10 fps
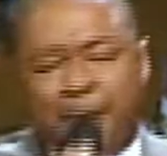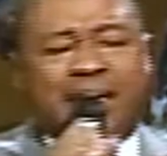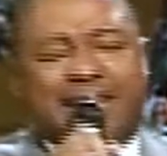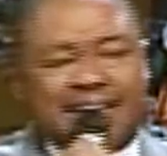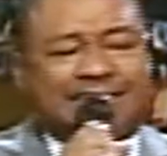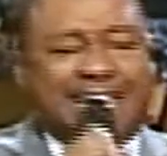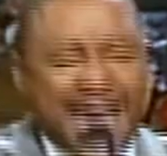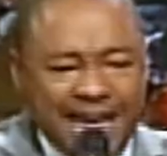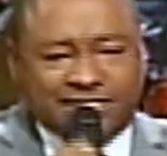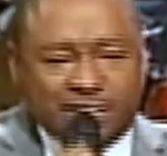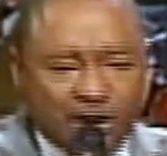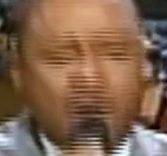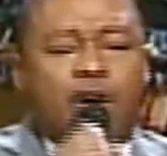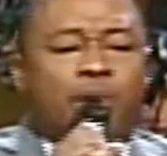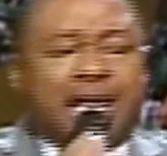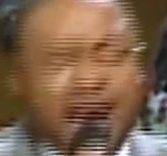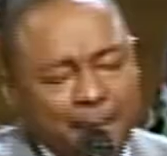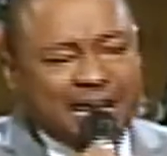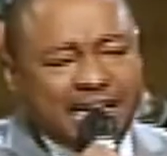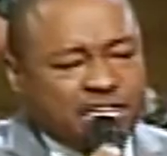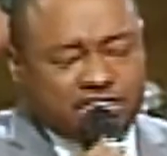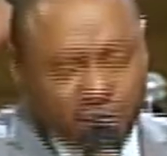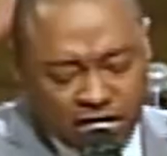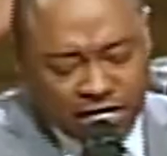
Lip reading: against cancer. We come against sugar